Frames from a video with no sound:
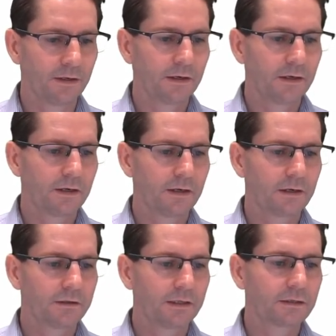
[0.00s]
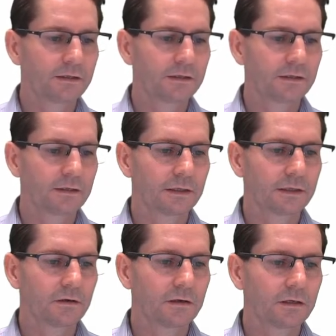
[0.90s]
The other thing that they
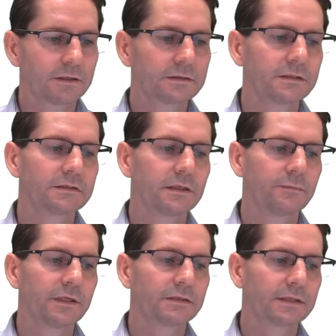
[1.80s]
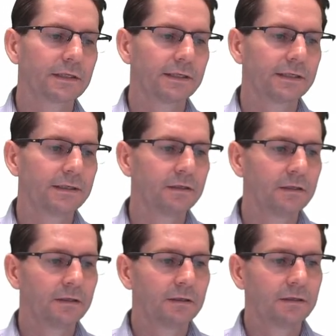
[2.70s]
highlight is that basically
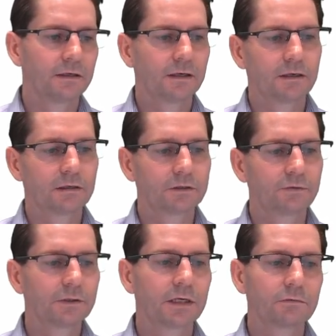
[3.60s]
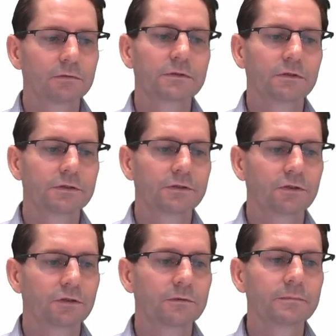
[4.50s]
Q&A will search
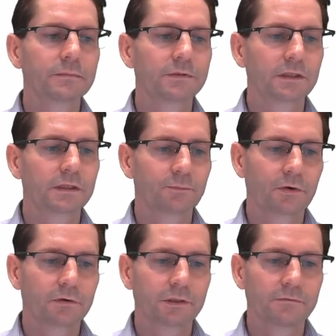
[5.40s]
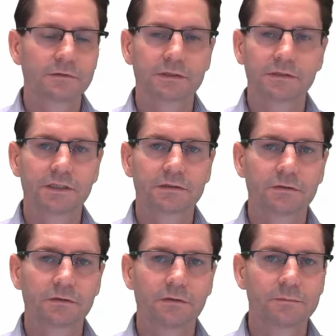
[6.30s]
terms as a priority over
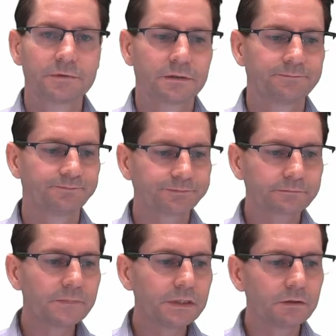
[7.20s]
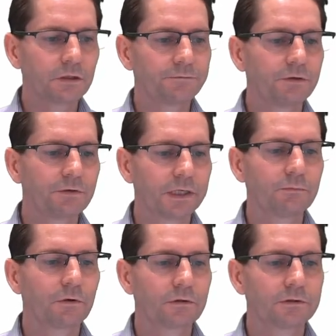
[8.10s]
suggested terms. So if you really
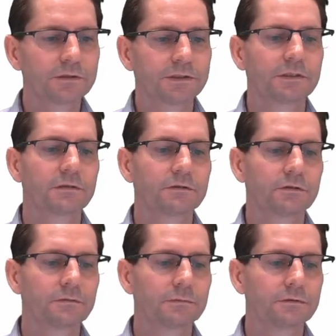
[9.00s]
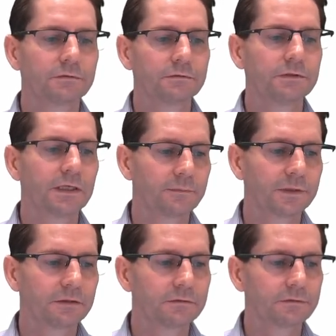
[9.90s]
want those suggested terms to come
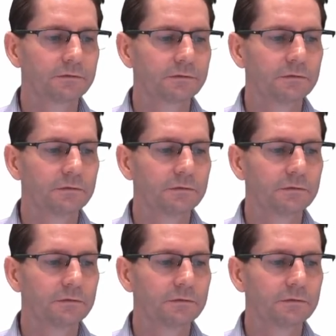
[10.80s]
into